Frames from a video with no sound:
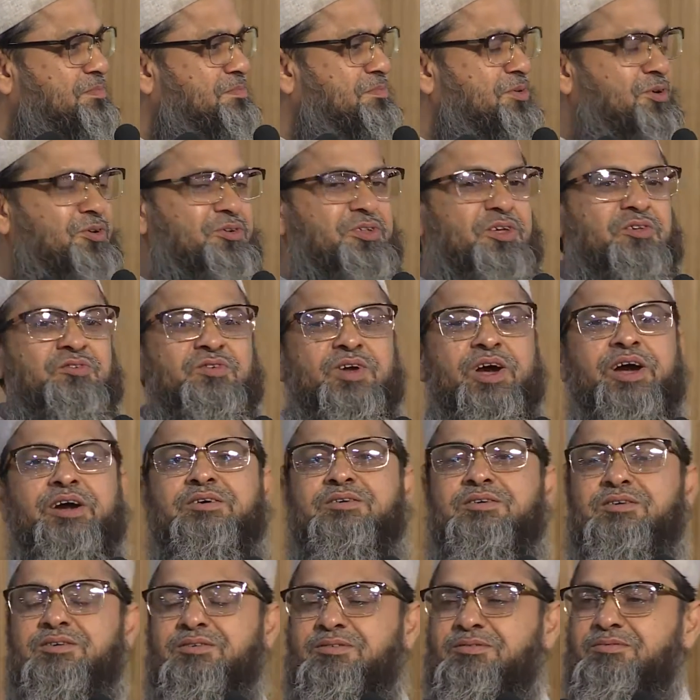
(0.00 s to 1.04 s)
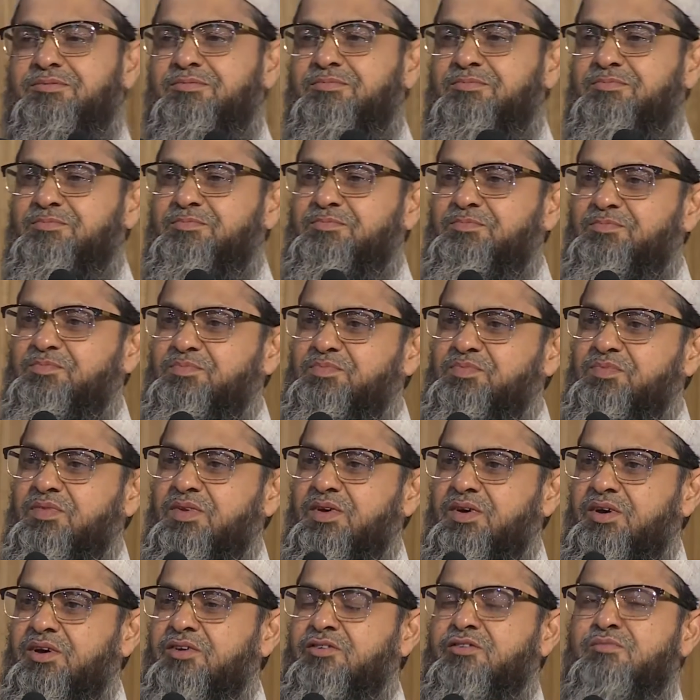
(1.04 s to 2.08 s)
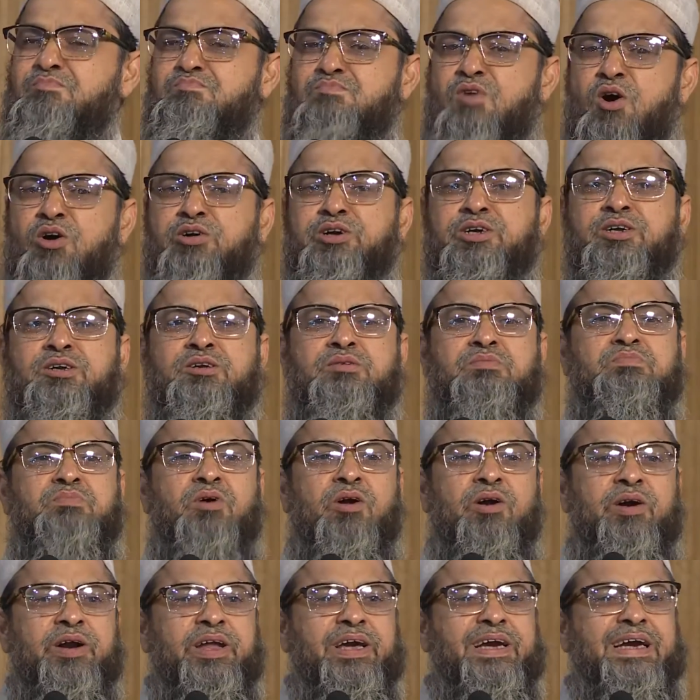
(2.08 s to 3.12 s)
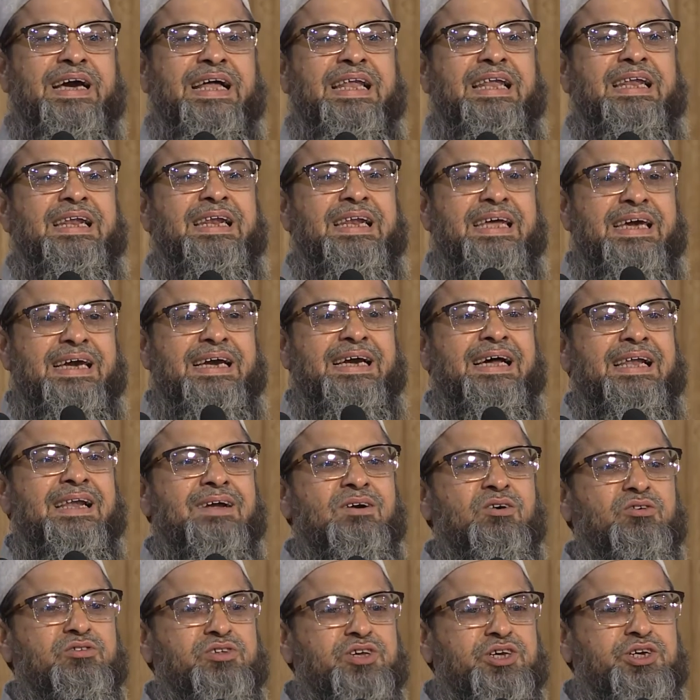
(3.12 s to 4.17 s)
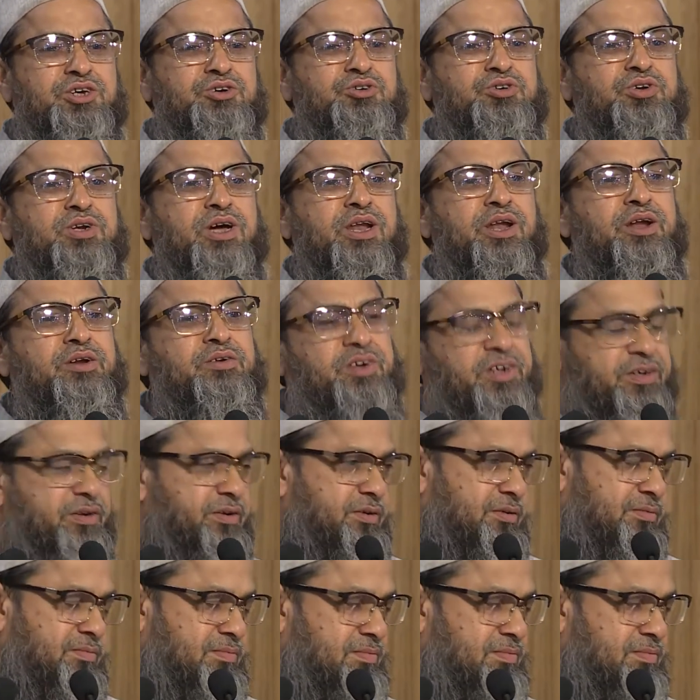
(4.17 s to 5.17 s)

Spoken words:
Because a state is a modern political, legal, constitutional entity.